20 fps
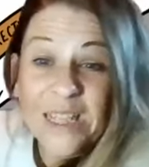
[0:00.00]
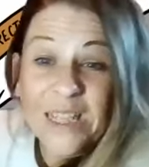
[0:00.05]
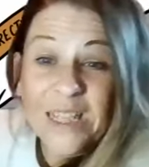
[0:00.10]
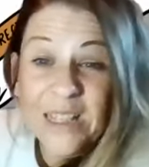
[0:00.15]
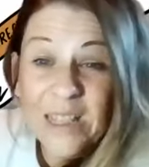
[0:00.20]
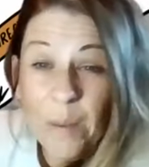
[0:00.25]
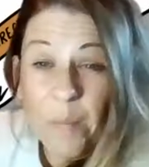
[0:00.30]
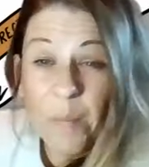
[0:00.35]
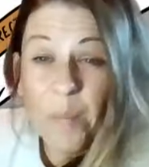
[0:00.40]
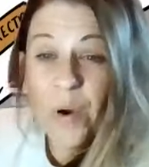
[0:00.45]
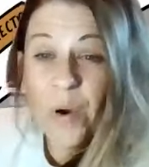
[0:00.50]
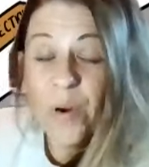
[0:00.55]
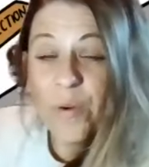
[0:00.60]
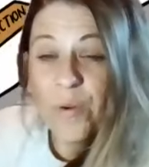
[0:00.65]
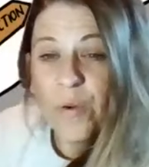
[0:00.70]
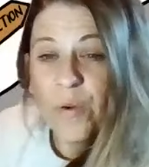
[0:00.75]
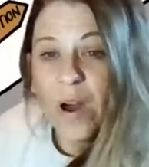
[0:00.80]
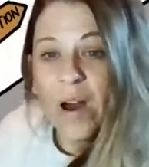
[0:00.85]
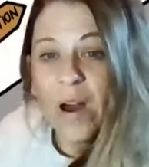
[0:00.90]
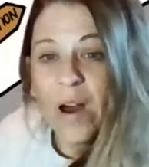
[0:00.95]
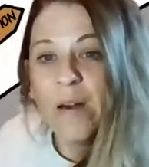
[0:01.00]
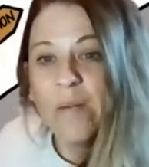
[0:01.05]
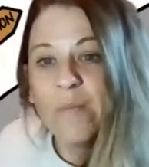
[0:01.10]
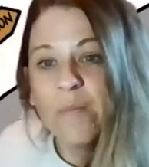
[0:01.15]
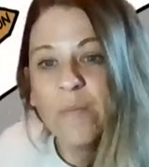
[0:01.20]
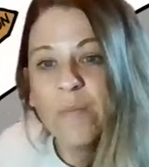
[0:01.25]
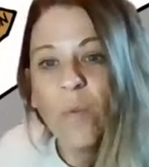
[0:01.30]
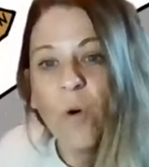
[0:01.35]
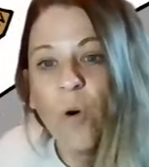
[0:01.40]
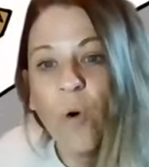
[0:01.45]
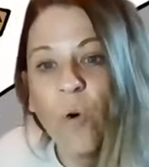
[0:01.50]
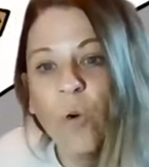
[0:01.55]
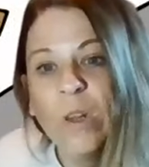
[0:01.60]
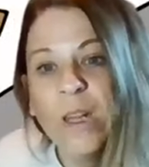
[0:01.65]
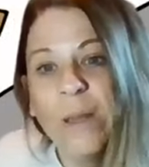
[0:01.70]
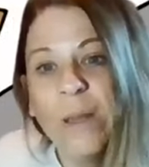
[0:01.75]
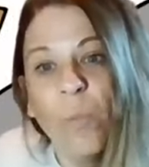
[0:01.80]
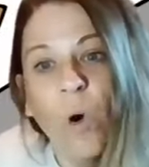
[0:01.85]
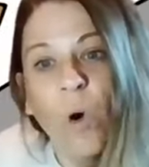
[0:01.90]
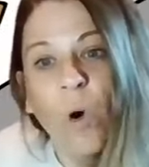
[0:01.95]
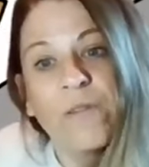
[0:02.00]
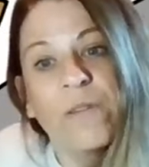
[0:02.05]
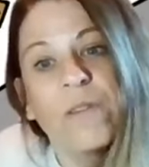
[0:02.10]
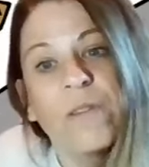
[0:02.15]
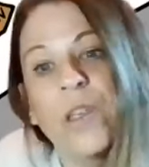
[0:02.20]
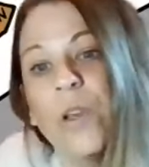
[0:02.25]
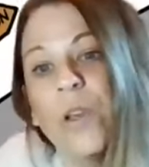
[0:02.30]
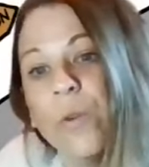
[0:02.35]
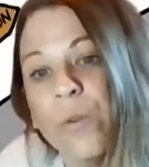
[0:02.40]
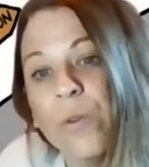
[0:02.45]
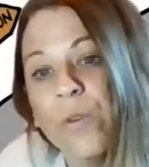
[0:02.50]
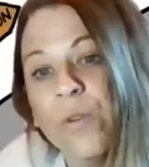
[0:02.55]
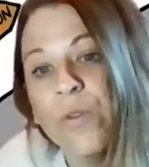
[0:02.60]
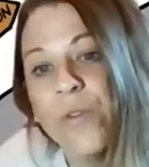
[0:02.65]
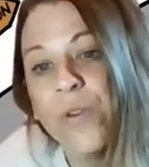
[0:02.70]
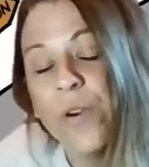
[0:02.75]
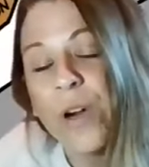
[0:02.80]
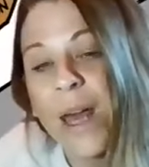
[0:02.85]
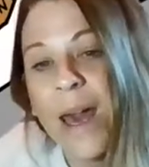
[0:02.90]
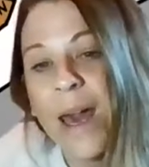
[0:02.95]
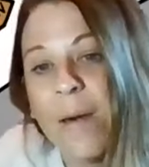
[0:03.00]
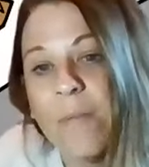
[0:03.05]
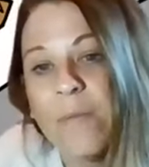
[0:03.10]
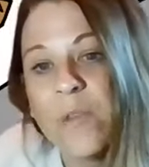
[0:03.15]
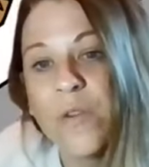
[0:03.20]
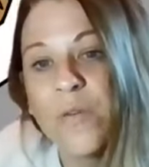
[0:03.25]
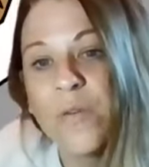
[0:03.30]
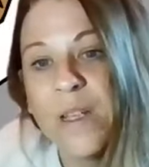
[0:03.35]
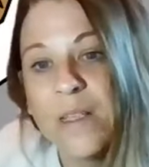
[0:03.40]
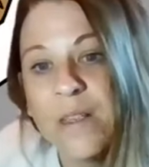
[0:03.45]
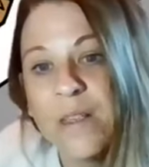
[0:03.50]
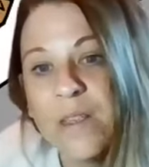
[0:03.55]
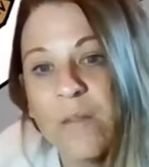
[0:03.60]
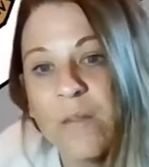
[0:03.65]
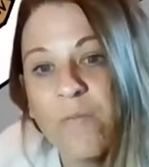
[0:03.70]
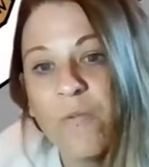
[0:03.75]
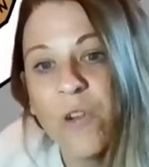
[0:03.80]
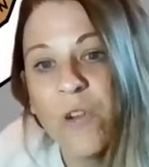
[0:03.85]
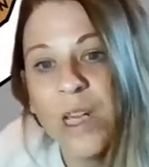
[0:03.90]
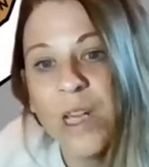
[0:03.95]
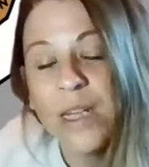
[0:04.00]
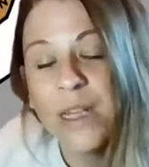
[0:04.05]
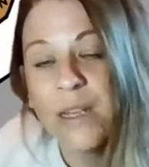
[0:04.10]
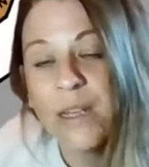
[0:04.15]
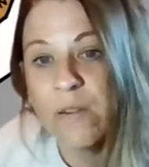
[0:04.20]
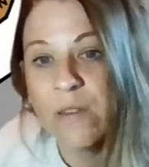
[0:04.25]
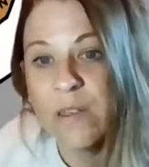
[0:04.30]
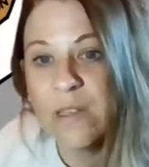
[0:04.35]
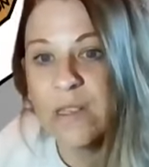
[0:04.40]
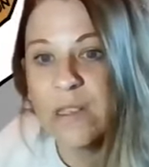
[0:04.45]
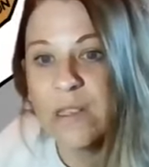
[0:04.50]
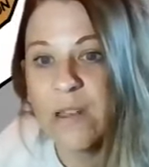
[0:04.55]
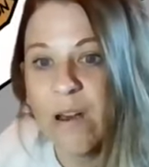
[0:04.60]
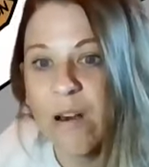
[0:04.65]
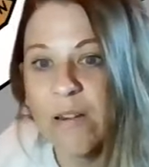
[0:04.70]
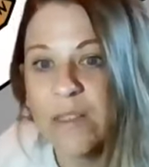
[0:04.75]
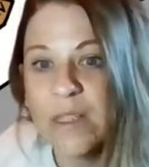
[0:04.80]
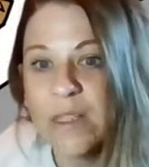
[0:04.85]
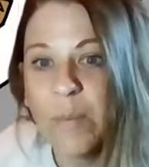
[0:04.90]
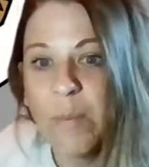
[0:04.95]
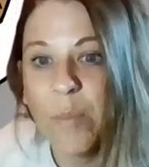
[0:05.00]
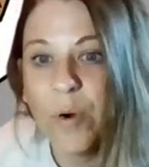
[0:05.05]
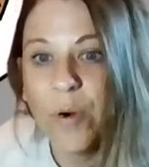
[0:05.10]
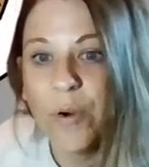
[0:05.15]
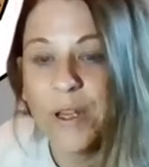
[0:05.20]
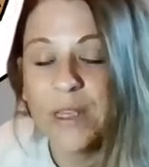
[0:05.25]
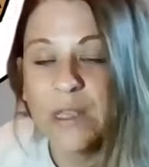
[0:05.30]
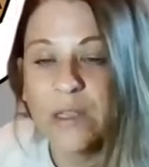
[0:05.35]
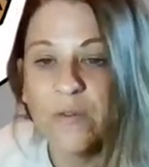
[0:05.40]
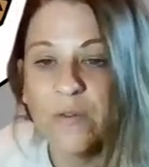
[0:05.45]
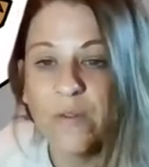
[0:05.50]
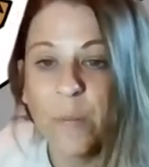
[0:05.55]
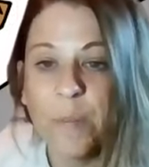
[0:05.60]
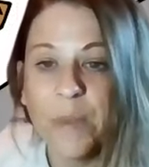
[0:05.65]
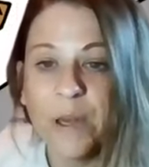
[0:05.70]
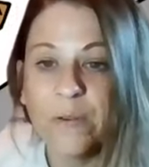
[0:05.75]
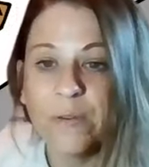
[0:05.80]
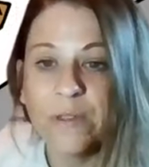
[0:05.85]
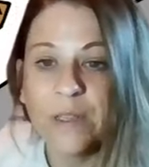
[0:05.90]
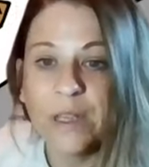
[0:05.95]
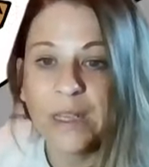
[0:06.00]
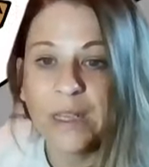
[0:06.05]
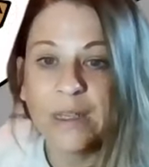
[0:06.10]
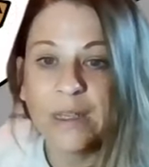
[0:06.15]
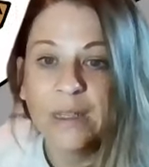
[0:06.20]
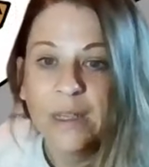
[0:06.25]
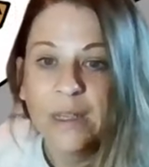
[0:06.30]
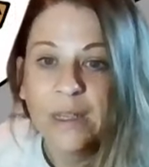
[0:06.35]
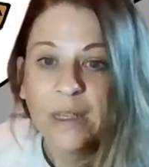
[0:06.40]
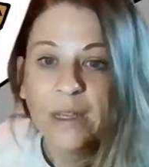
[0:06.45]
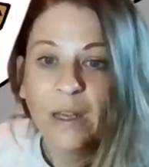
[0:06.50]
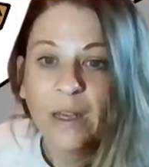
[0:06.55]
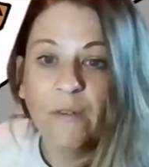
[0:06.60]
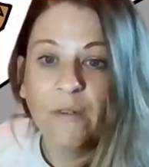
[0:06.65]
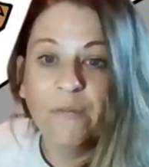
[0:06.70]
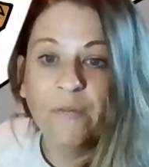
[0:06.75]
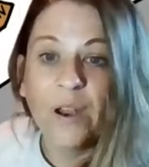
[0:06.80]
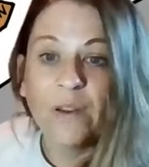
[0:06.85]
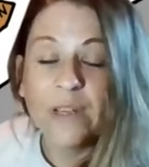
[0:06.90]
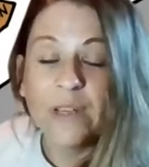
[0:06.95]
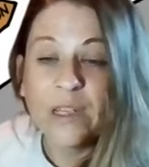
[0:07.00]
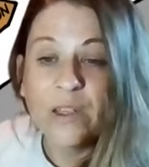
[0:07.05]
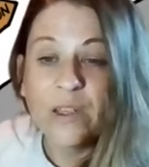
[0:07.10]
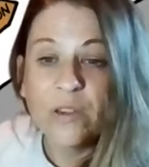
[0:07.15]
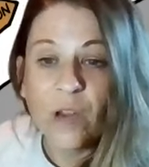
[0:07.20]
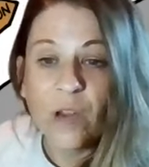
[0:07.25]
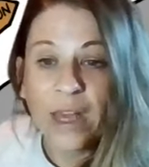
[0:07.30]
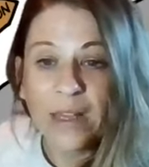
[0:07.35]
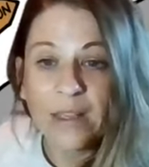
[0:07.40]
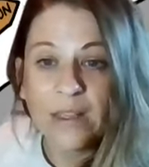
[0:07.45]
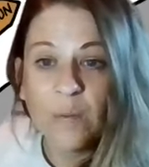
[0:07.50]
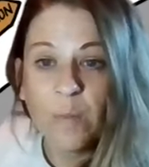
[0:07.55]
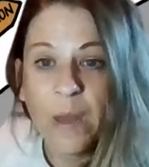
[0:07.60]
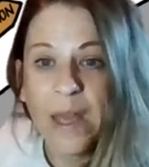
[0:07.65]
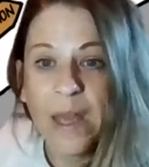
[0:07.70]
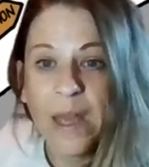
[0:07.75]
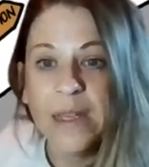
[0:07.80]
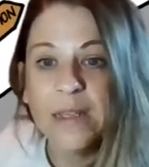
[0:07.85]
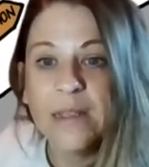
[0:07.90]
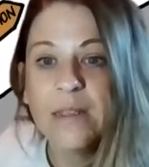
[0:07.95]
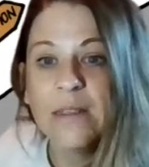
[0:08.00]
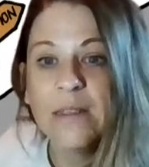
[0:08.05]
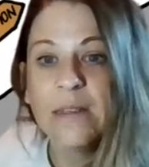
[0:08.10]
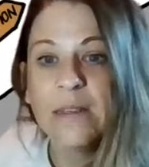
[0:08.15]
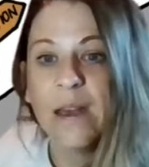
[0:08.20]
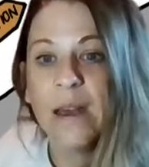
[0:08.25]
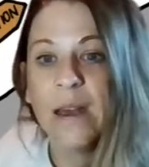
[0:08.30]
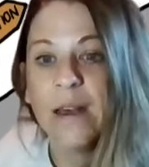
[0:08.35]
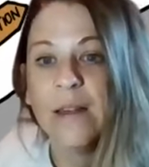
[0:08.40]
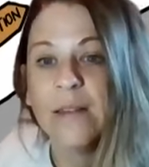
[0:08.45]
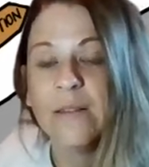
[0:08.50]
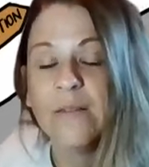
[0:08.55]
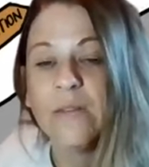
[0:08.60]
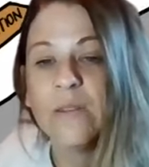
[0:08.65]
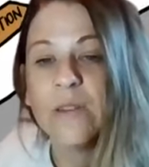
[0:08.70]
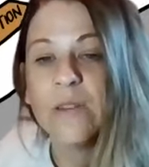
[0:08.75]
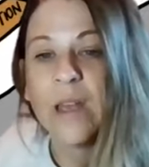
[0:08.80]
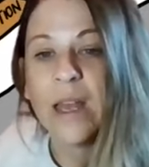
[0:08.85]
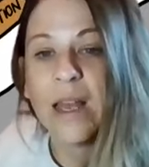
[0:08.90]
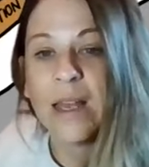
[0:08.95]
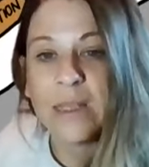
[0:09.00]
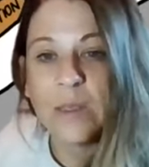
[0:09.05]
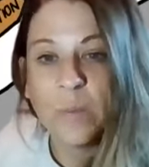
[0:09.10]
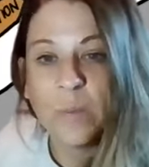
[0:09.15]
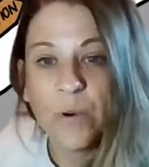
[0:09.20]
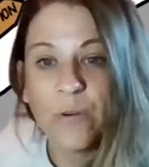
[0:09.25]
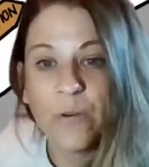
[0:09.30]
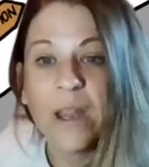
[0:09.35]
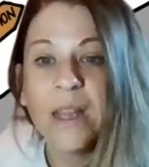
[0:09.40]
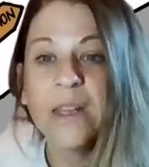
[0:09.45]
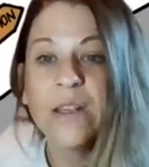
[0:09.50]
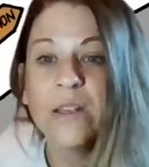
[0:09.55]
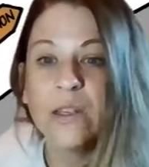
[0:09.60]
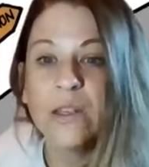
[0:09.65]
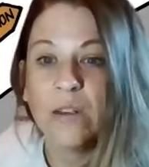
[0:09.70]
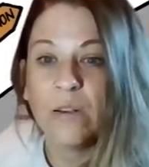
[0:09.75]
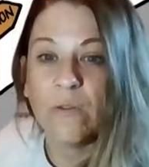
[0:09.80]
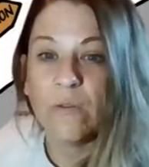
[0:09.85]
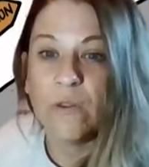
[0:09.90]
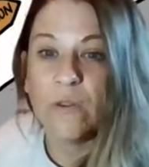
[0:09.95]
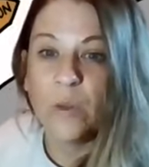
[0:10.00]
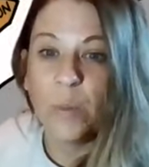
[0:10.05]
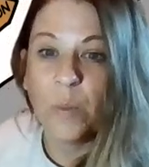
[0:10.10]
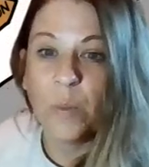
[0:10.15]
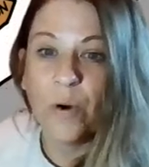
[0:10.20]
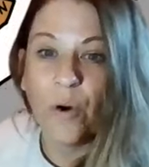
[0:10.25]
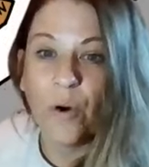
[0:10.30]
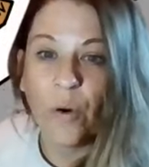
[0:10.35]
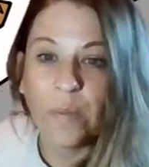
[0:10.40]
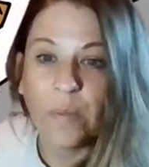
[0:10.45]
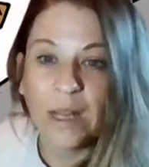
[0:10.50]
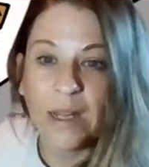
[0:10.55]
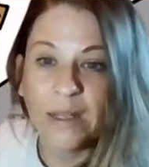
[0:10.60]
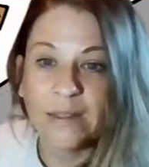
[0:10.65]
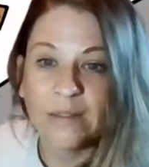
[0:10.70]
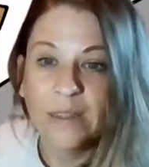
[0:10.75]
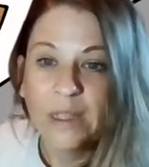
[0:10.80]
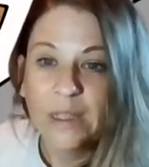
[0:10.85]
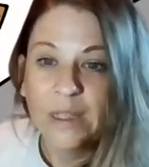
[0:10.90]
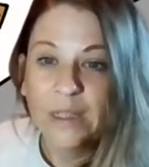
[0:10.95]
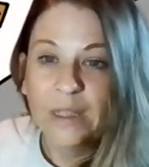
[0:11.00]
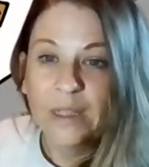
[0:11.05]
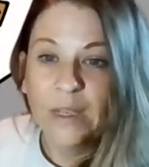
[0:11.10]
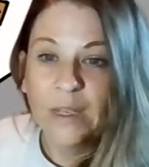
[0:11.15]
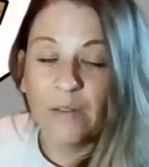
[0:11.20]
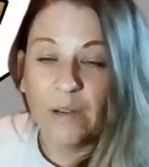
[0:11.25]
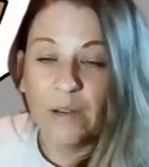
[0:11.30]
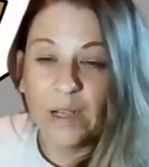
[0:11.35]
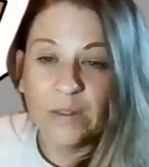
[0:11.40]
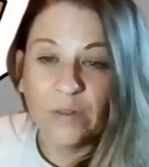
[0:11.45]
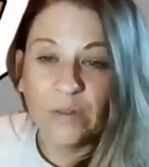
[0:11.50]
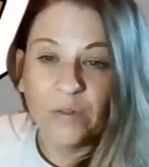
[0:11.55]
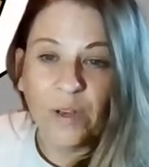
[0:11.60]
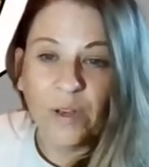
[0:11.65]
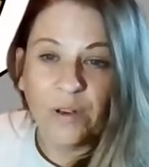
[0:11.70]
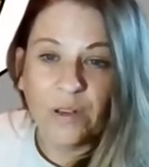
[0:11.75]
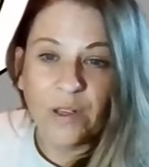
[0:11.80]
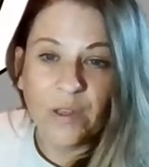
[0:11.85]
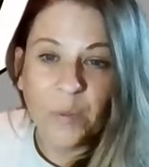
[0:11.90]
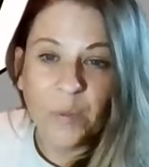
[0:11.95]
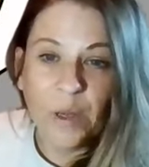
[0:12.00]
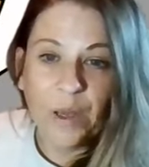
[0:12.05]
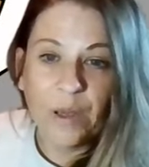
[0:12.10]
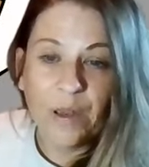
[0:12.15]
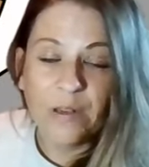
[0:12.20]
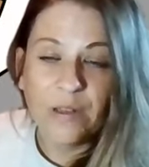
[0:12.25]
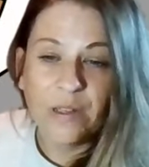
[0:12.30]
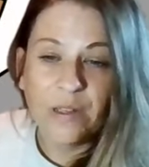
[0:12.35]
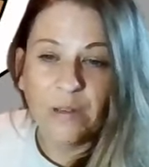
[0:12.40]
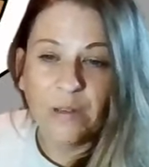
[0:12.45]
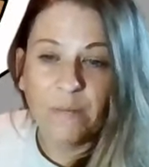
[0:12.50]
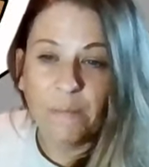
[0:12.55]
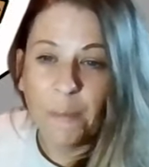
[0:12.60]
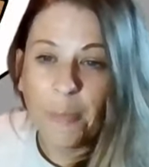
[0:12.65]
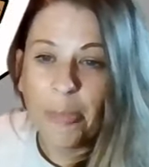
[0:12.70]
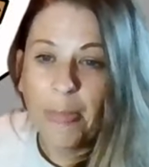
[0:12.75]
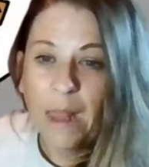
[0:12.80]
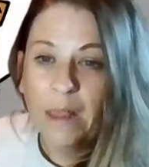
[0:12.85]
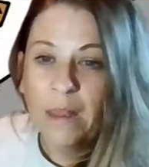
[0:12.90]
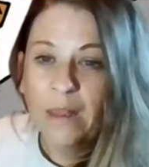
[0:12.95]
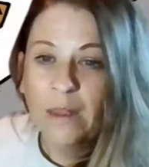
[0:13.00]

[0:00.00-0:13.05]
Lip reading: a really simple all-in-one tool for capturing some really good starting points for building a very strengths-based and aspirational support plan around the focused person.